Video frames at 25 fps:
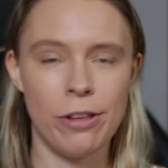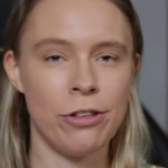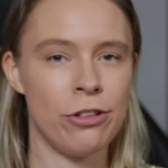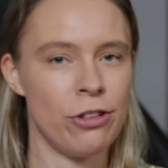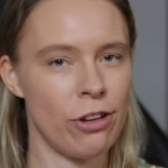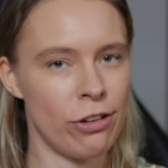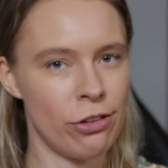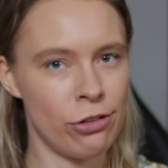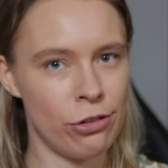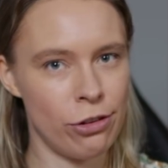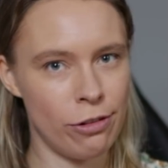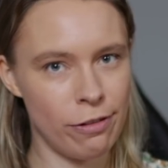with
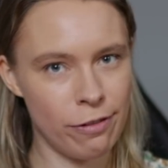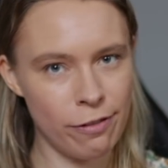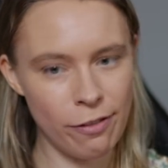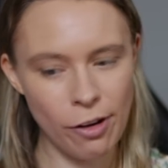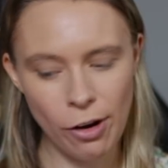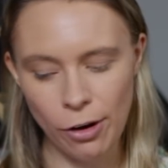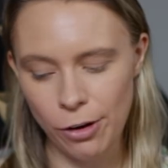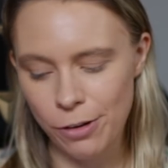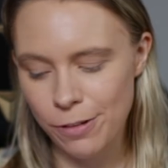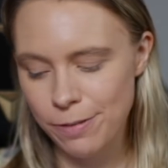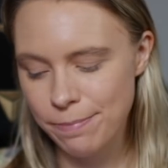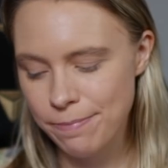just your
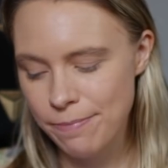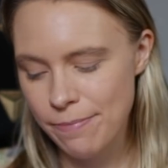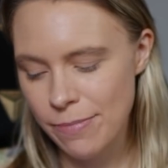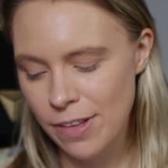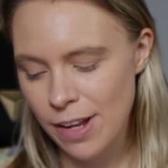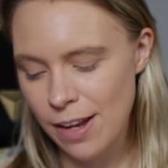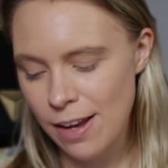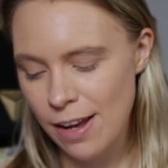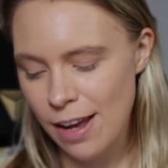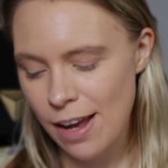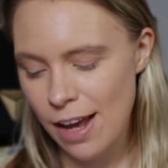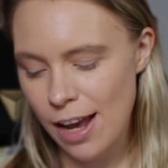phone.
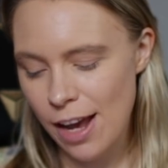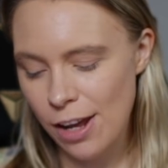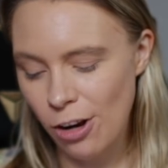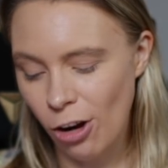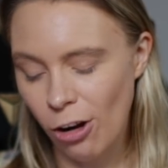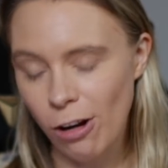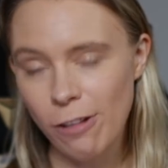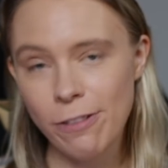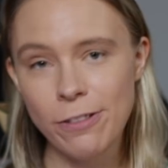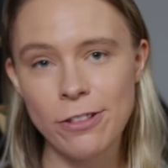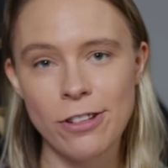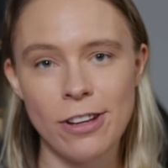And
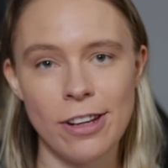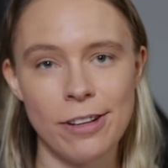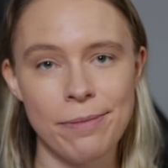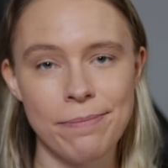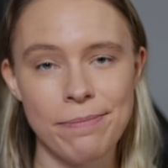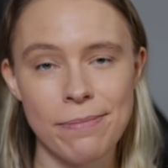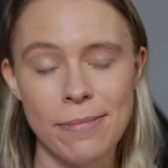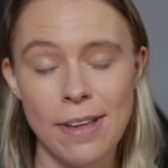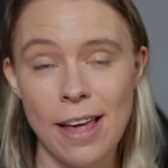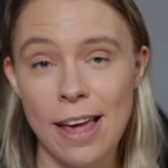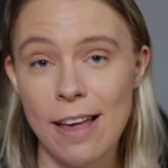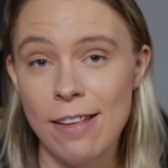
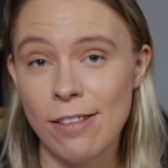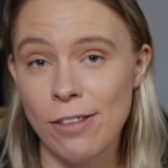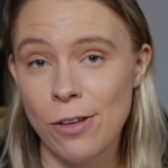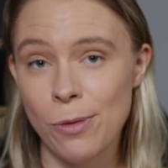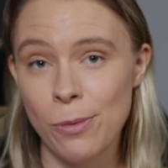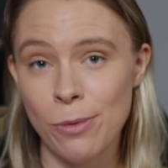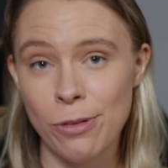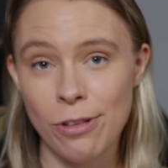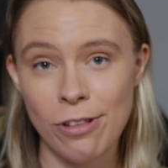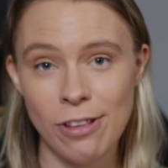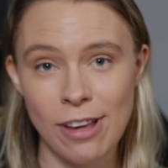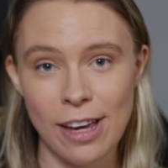often, as
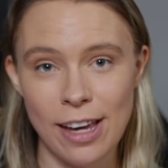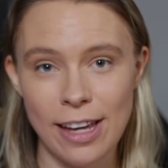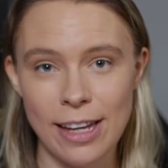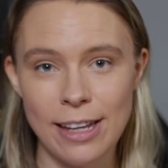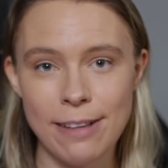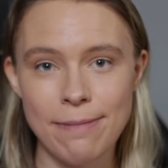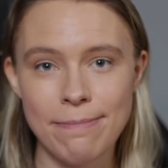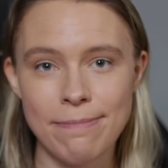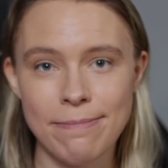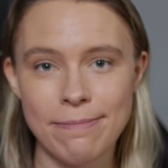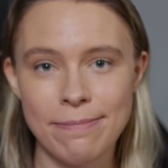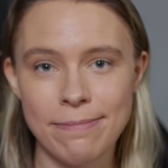you will
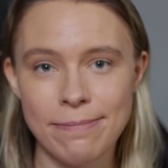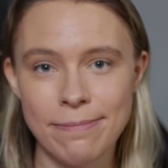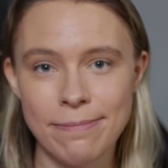see,